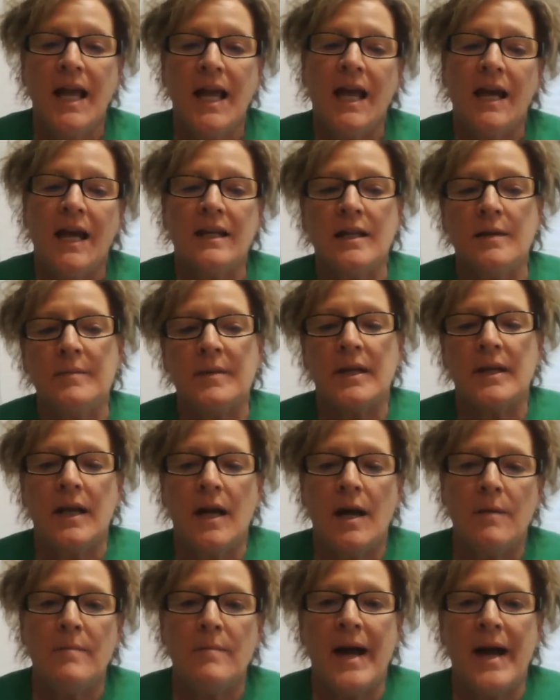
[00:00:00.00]
And I'm going to
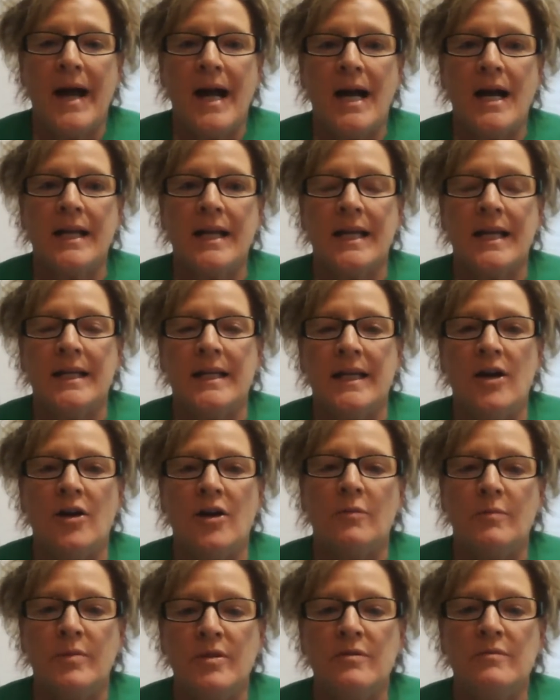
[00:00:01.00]
come back and
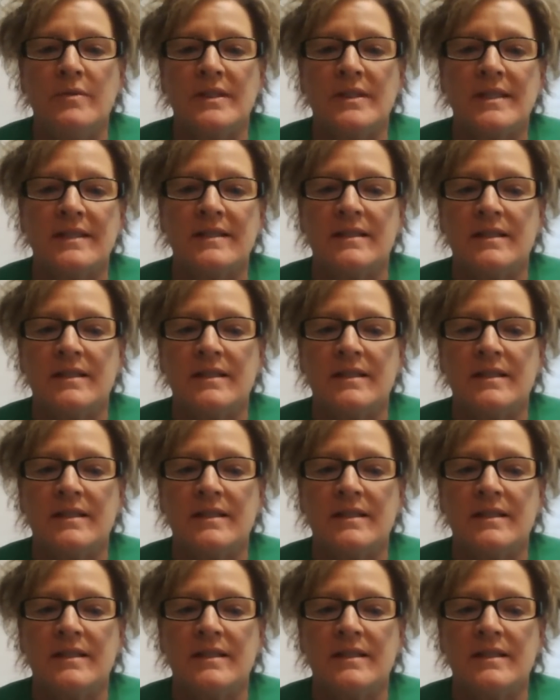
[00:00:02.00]
help you, Mrs.